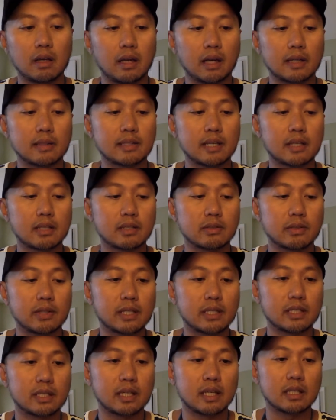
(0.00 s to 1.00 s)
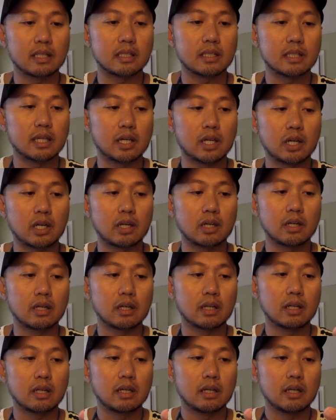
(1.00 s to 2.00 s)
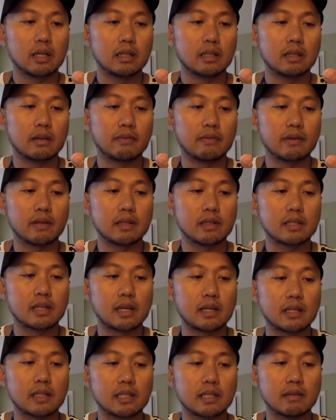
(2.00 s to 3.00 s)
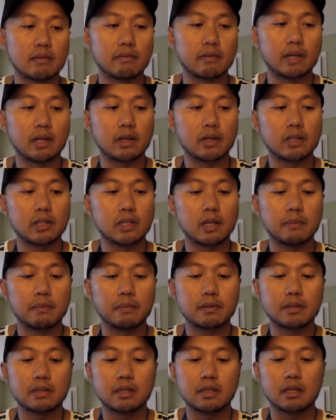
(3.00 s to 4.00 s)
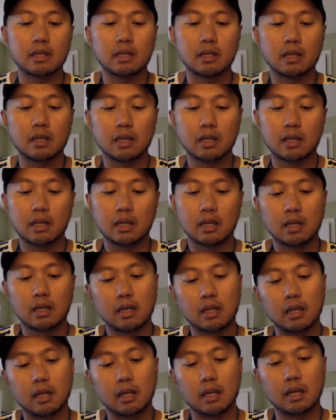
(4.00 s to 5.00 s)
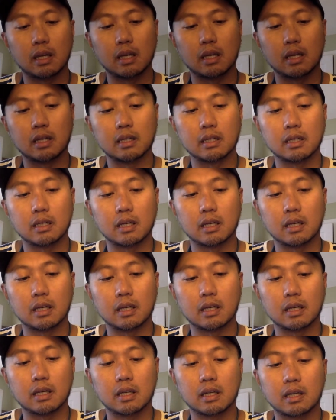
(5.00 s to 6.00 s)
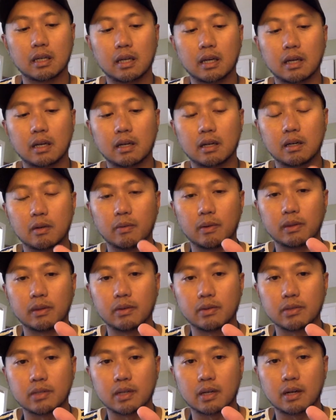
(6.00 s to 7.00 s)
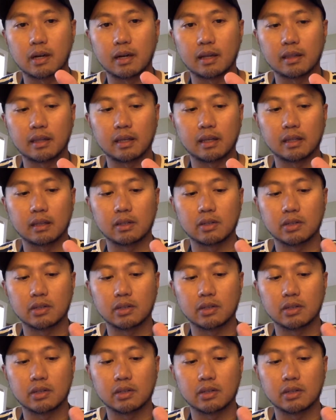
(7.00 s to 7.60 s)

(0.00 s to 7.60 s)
accessories kits here, different sizes of ear tips, and I don't know what those are. I think